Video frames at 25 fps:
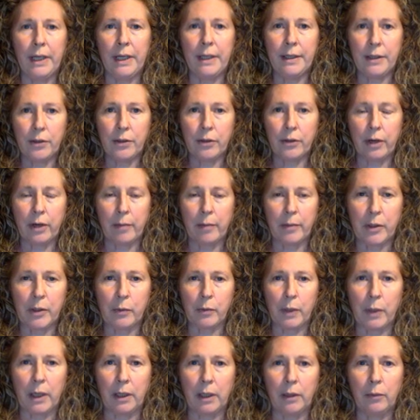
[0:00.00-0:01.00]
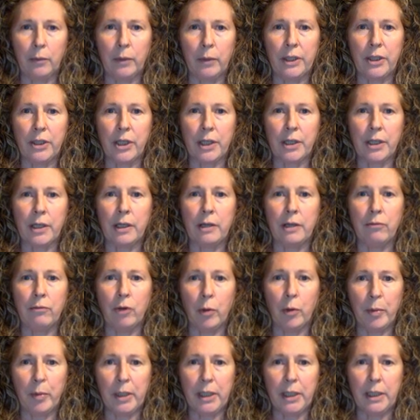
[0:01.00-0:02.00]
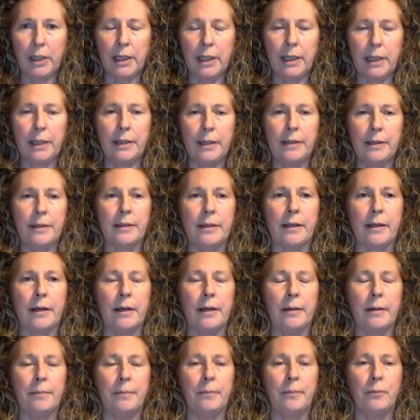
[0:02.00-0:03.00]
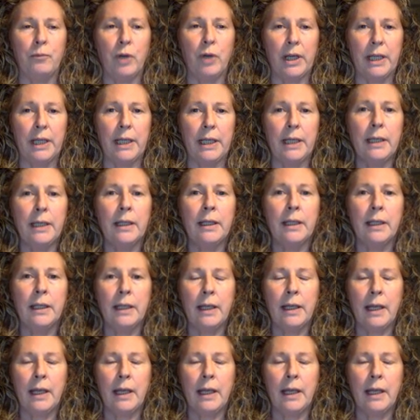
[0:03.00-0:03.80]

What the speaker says: Instagram as well, which actually Robin is running.